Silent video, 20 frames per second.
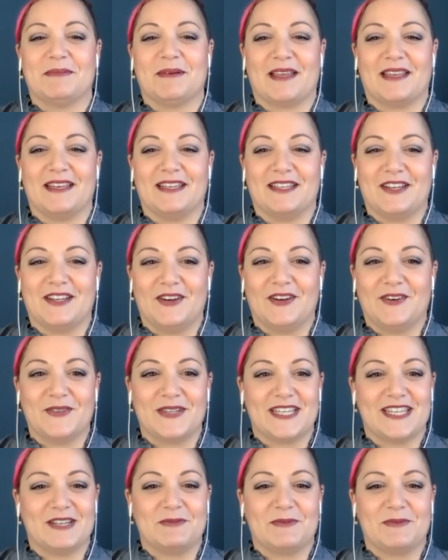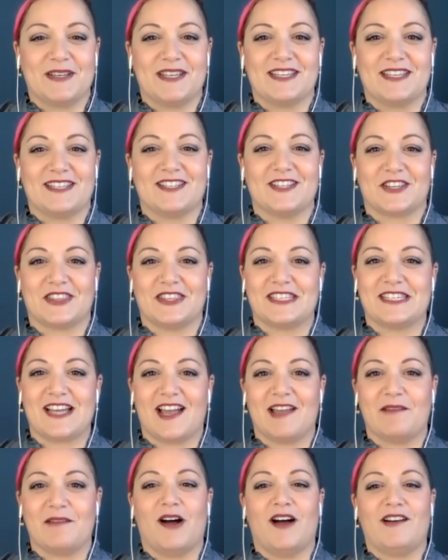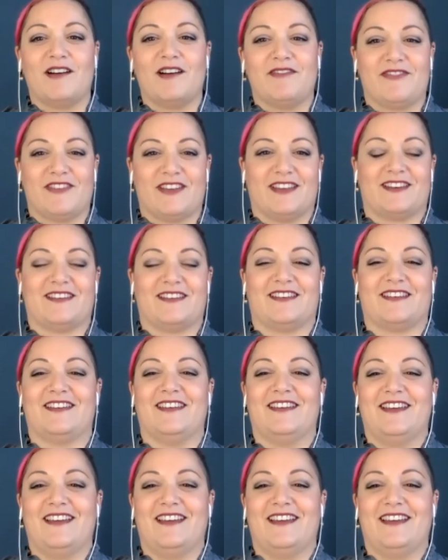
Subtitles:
But no, we took the time off, um,